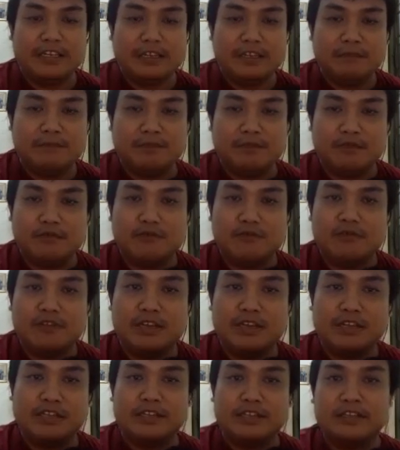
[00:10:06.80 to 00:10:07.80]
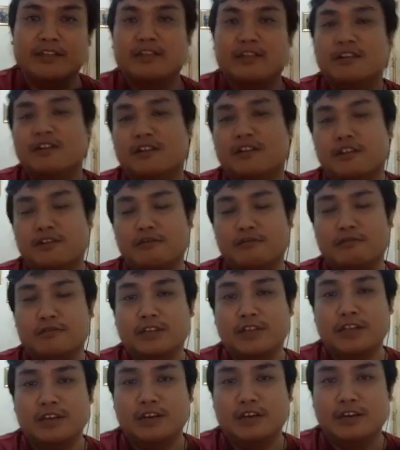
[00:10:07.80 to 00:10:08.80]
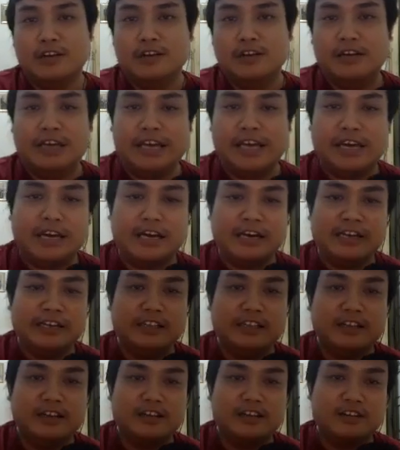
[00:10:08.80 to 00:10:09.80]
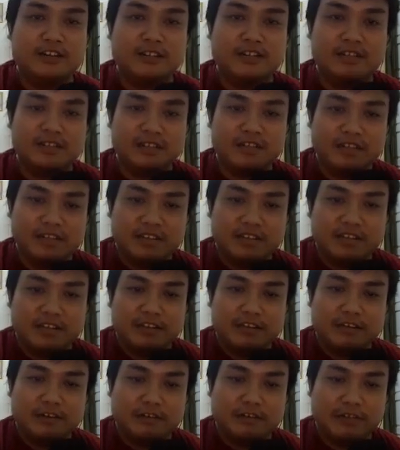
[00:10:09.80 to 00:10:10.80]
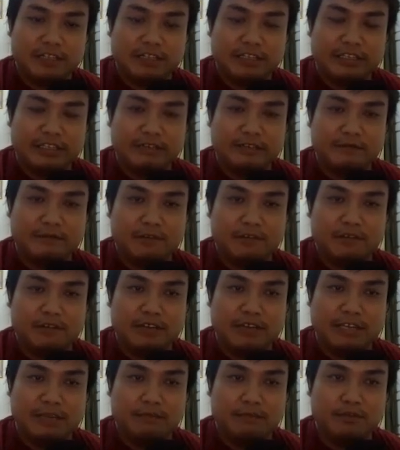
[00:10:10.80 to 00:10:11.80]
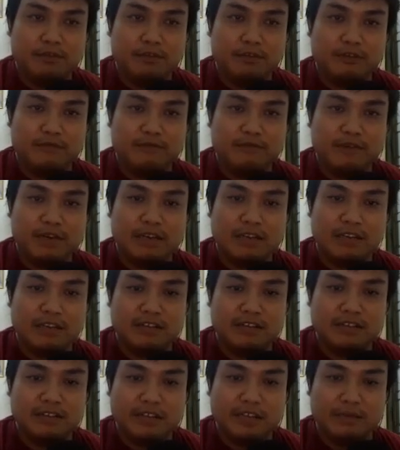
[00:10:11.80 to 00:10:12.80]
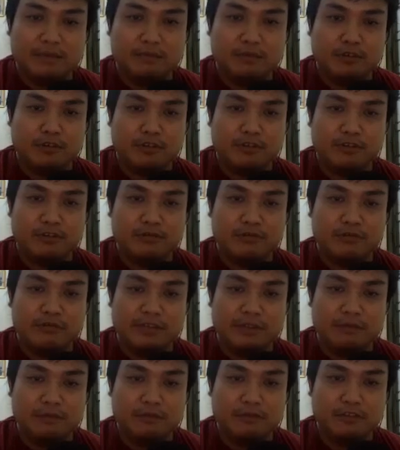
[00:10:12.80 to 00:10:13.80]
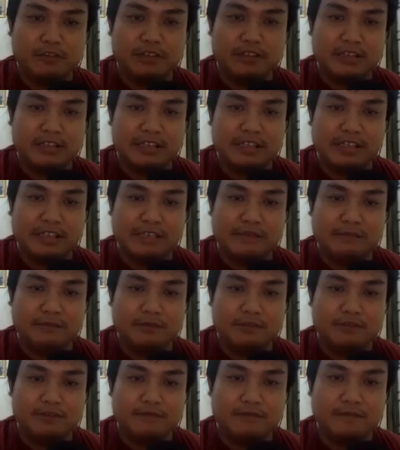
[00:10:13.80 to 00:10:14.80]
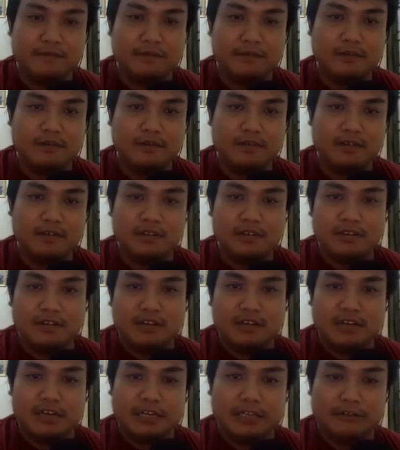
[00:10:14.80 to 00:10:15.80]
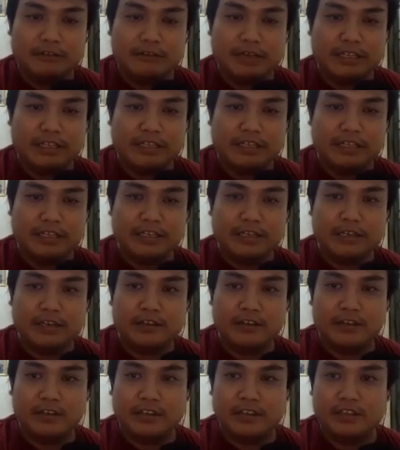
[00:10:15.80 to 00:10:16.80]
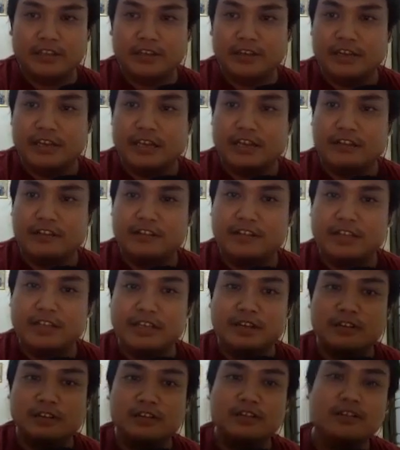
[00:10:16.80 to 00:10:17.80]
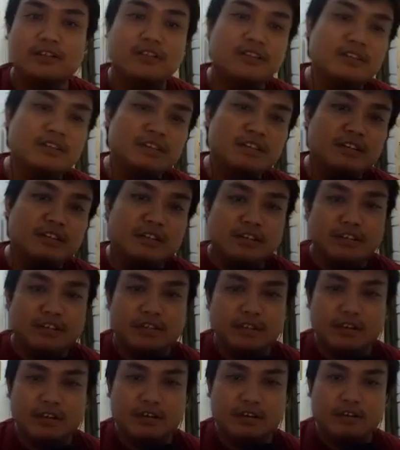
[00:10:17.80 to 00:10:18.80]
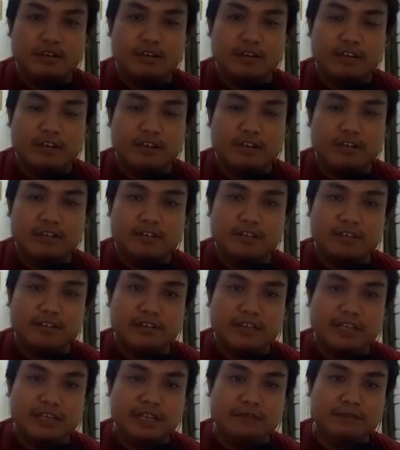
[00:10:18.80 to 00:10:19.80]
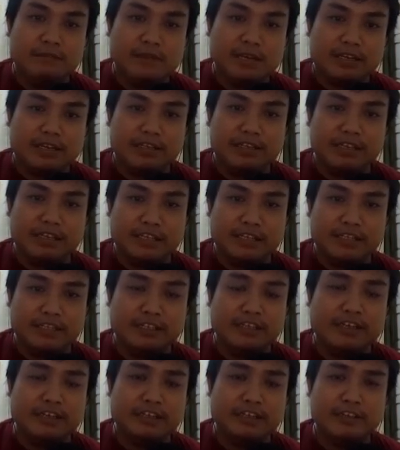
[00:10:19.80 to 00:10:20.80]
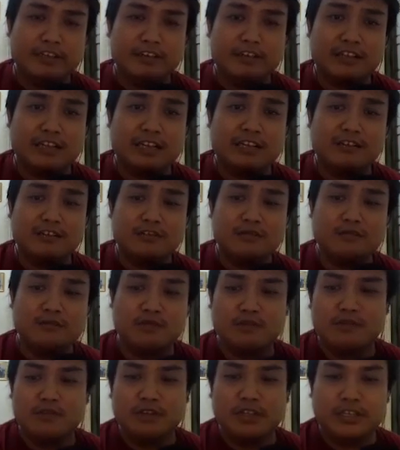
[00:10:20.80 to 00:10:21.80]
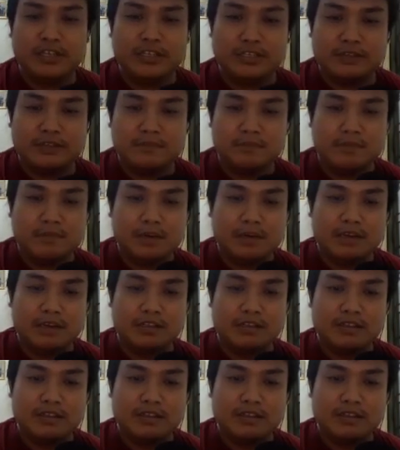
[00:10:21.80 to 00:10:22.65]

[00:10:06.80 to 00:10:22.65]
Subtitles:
progress how the AI learn. So this is for the epoch 1, epoch 2, epoch 3, epoch 4. You can see here in the earlier the image is just a random noise, but